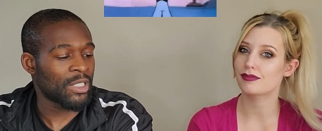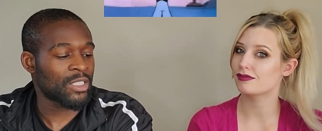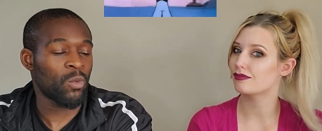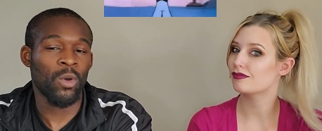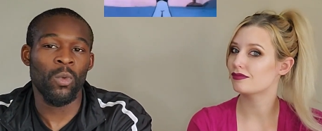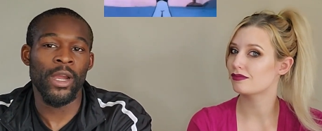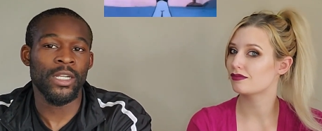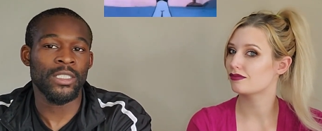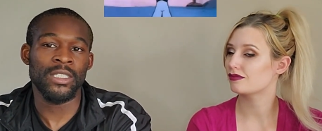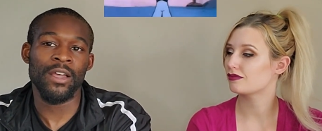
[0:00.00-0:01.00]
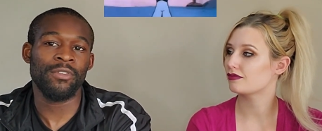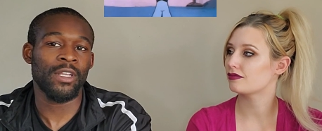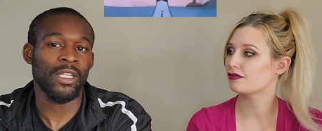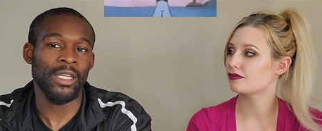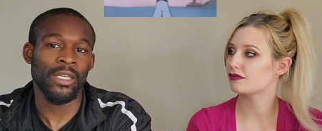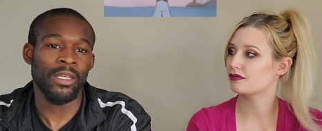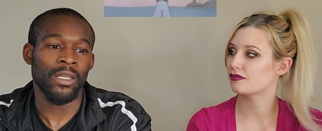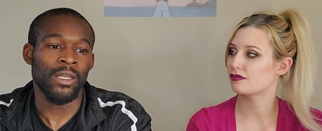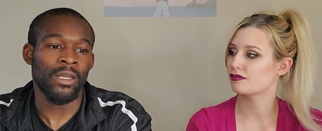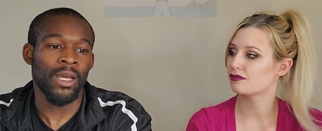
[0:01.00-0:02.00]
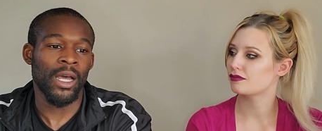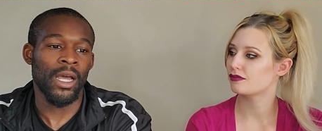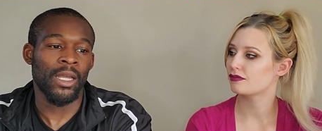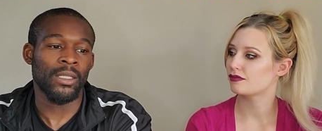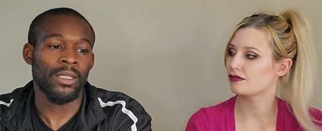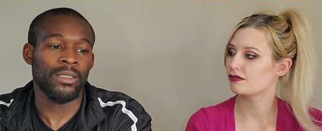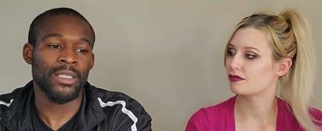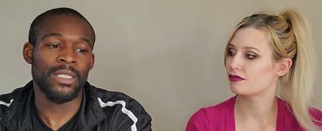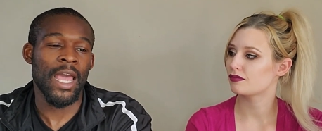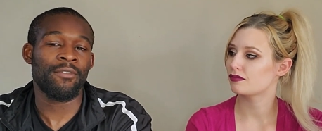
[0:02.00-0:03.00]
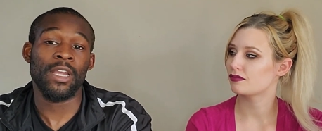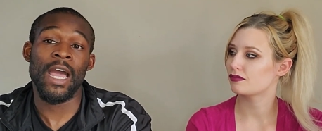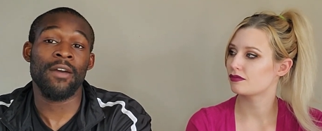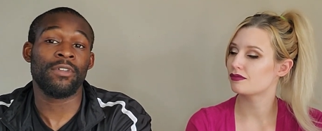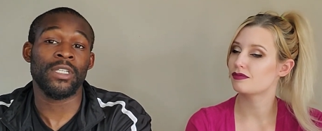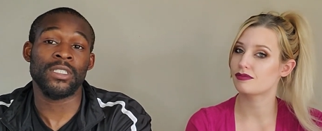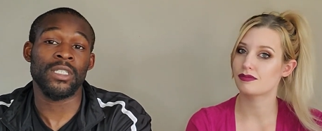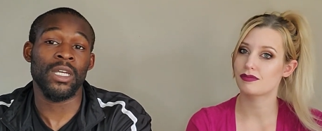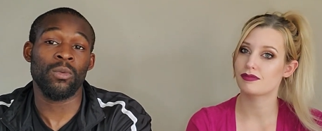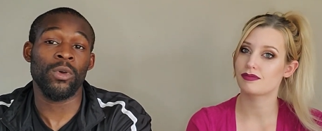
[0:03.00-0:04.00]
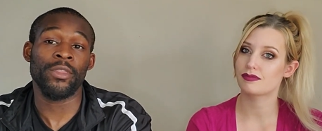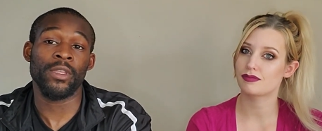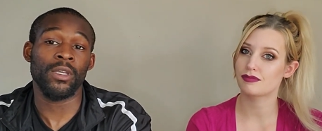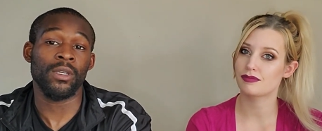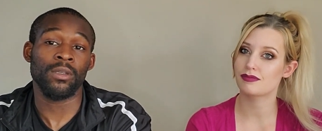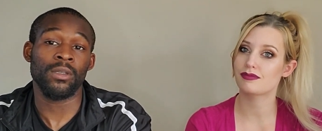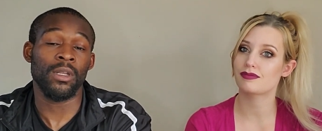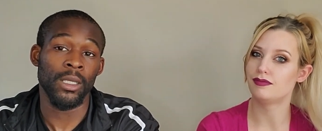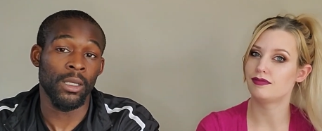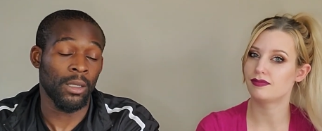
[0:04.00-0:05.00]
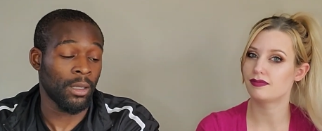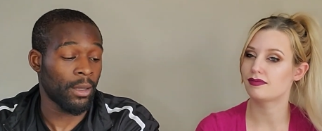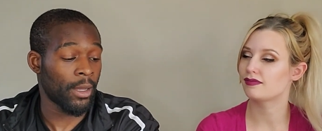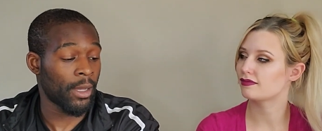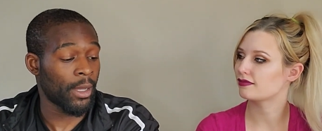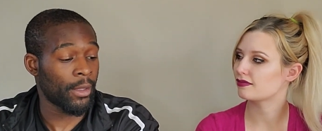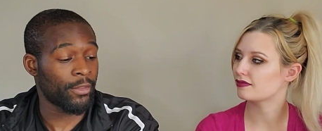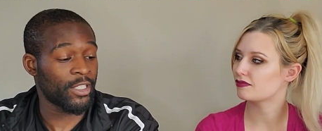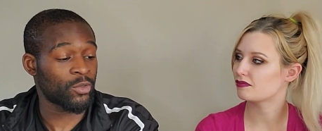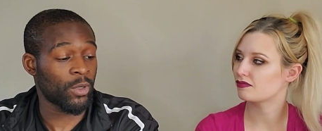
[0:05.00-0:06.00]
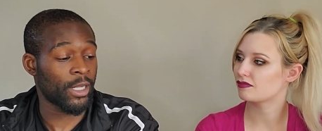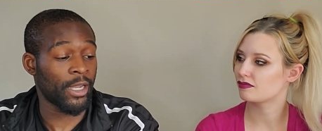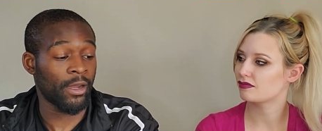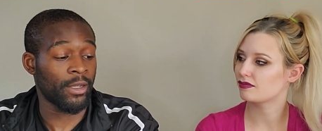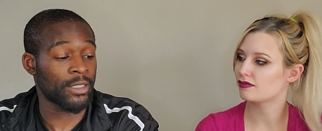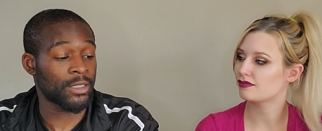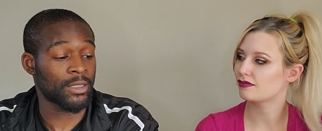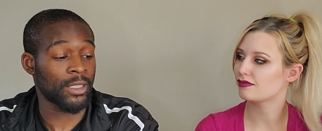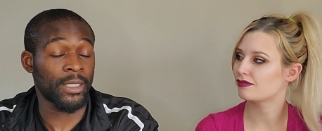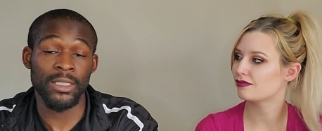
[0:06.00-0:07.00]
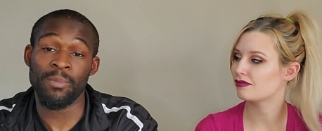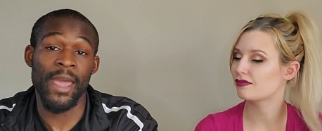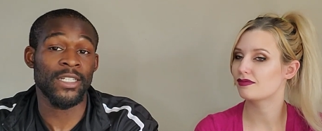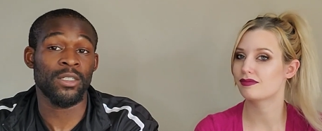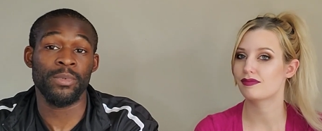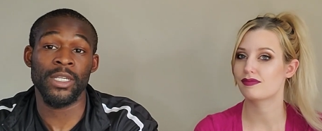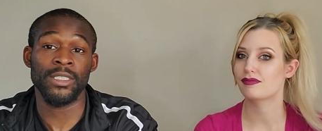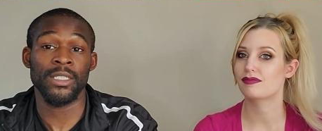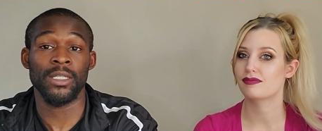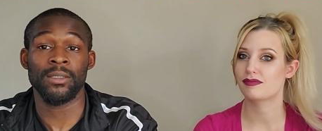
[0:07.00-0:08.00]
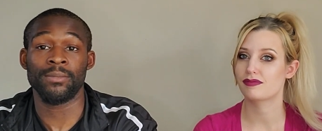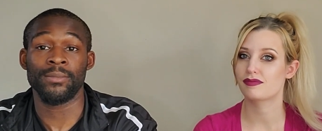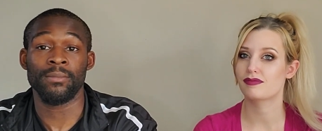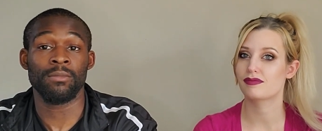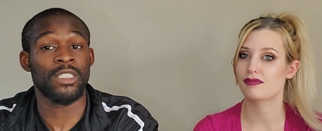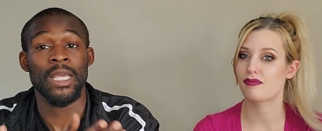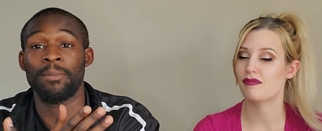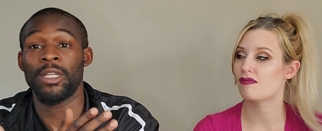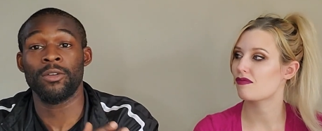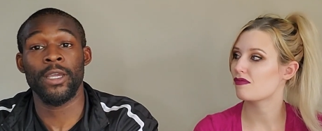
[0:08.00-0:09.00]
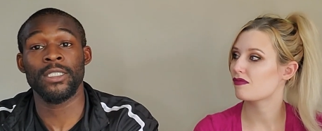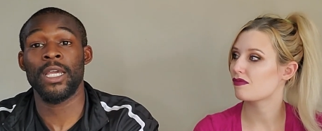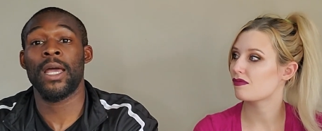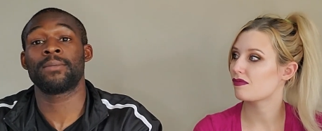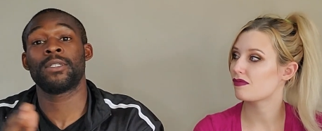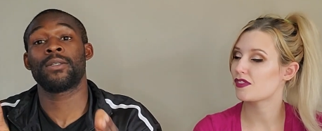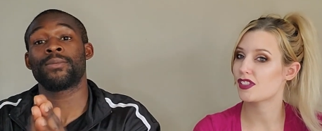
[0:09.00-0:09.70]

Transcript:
Speaker 1: mean, someone wearing this definitely uh, just have your confidence uh, with you. Mm -hmm. You mm-hmm. know. Uh, this one here is it's a masterpiece and Masan did a great job. So